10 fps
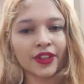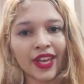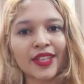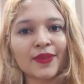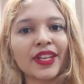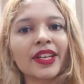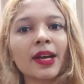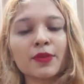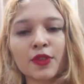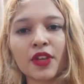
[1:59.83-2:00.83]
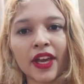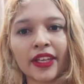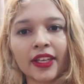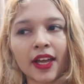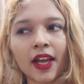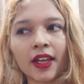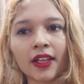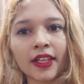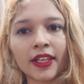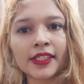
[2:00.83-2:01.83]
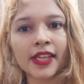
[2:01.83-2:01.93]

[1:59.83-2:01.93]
You guys, when it comes to Nykaa, it